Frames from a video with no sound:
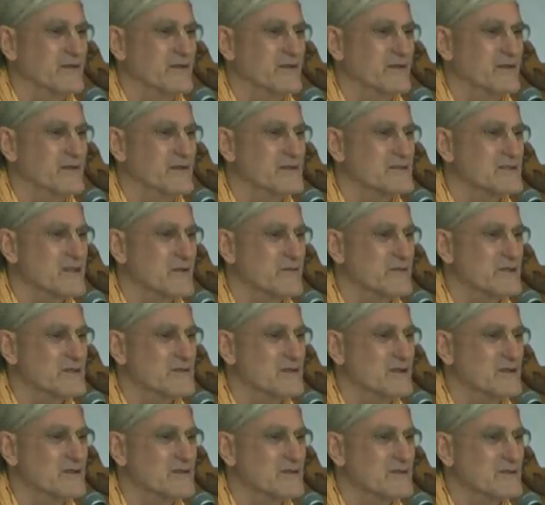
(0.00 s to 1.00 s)
Does that make
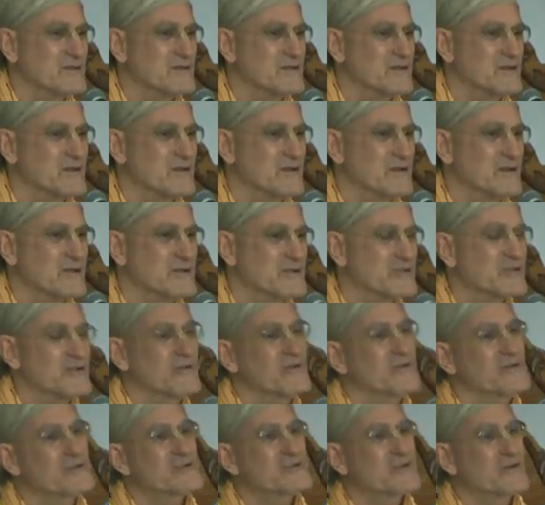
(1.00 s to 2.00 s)
sense?
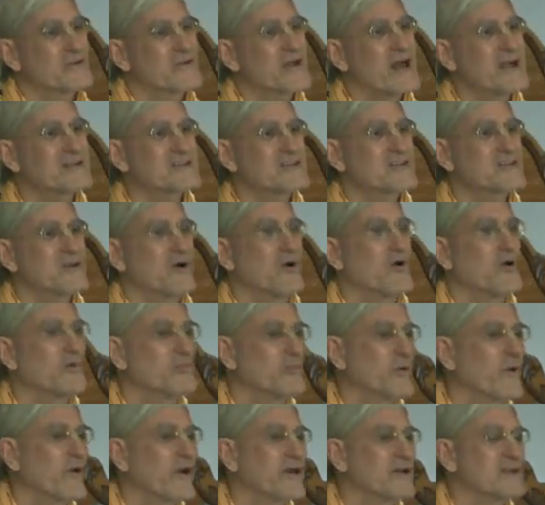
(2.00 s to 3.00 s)
So, so that's the whole
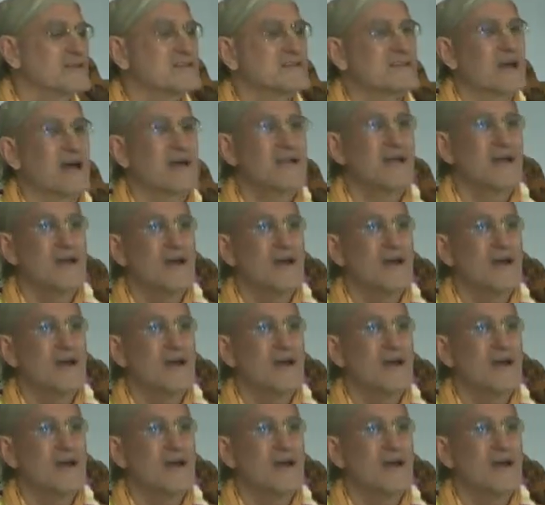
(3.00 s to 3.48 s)
point is that